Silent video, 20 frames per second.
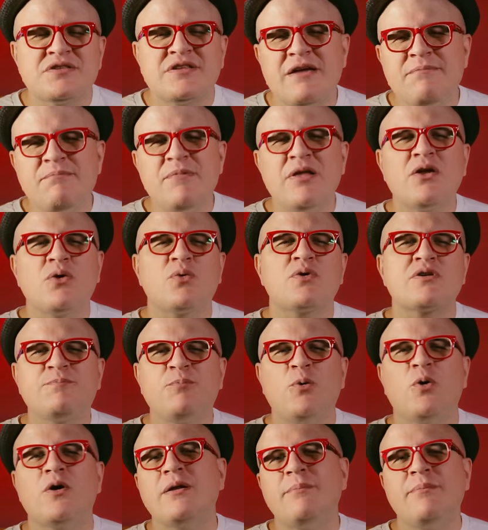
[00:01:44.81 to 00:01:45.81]
Steve Miller was
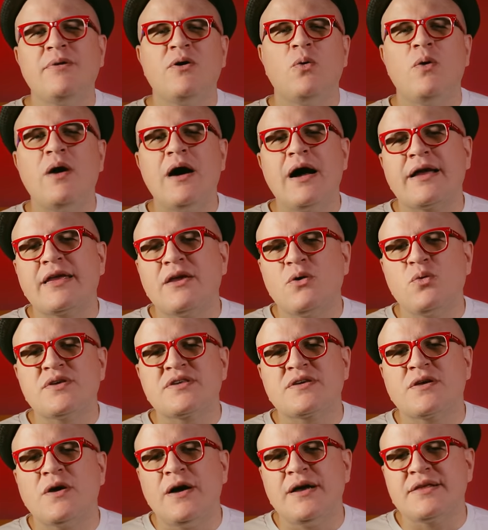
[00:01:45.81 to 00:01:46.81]
born in Milwaukee,
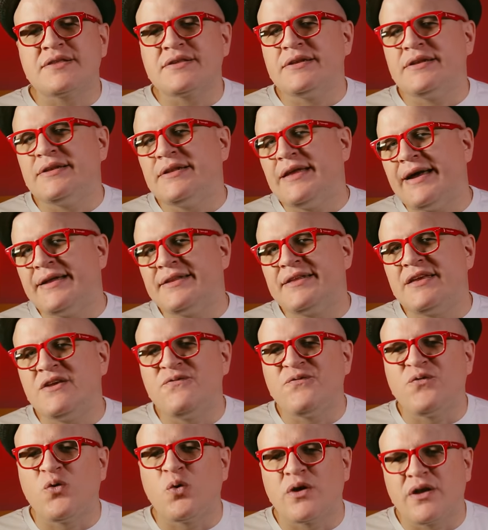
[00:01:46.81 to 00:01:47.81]
Wisconsin in
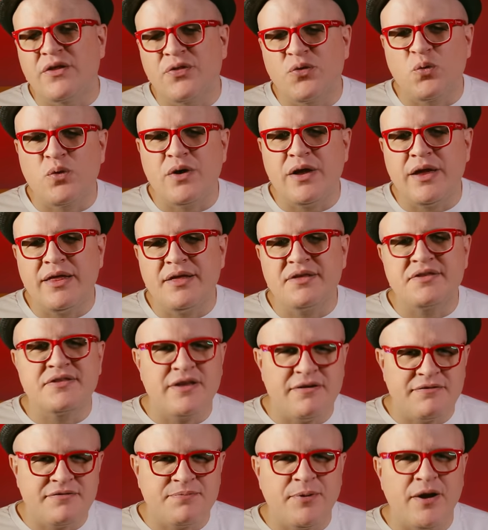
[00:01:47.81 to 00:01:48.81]
nineteen forty-three. Now,
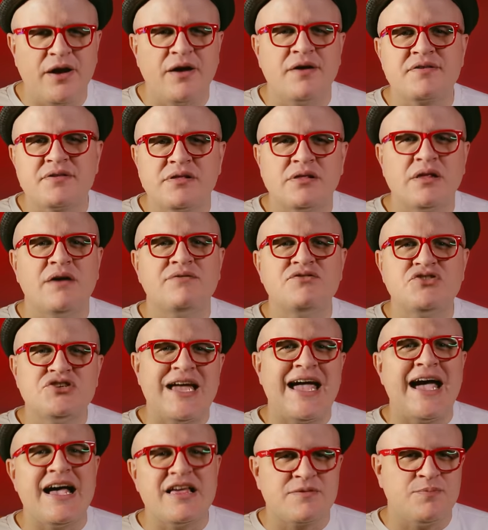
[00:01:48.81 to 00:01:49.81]
Steve's parents loved
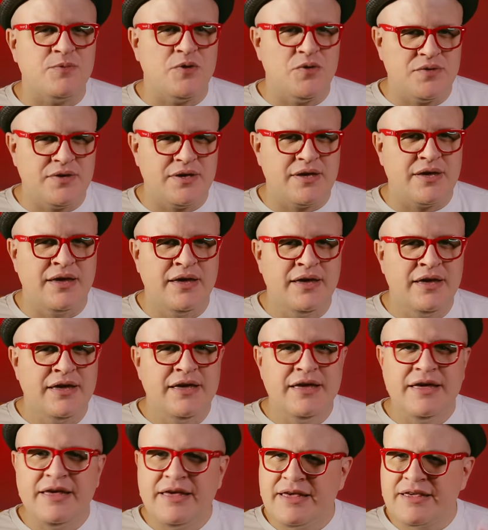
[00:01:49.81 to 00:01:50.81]
jazz music.
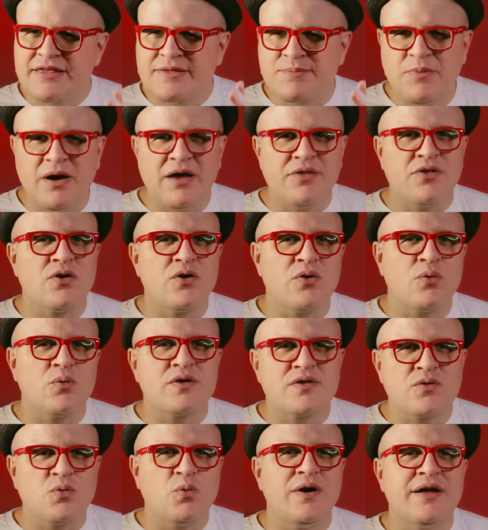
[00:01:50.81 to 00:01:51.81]
His mother
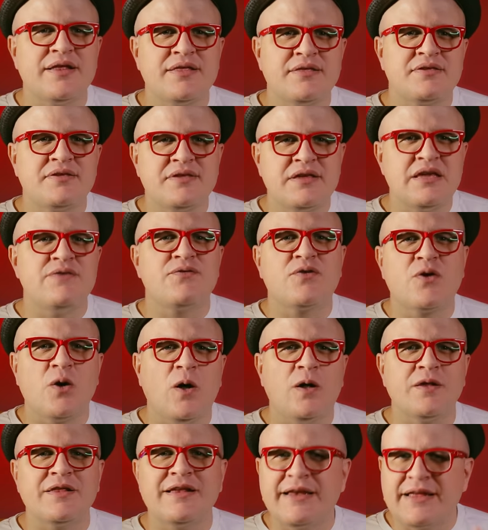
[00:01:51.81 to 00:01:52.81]
was what Steve
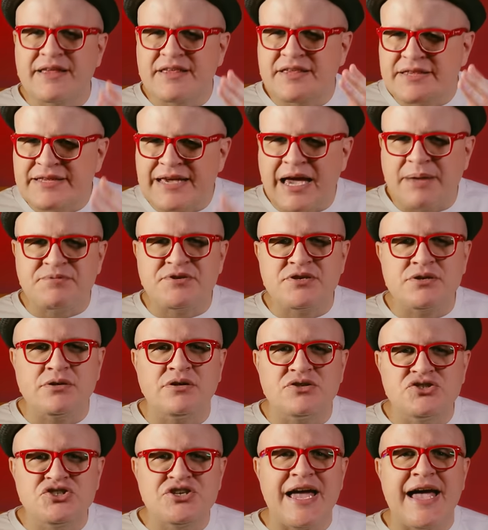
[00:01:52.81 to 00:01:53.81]
called an
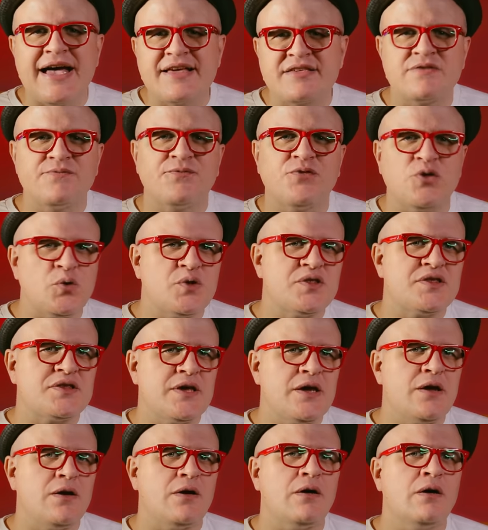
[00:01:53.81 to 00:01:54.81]
exceptional jazz-influenced
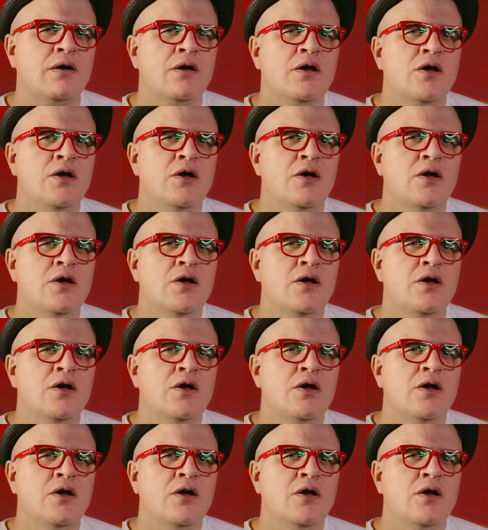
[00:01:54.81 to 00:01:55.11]
singer,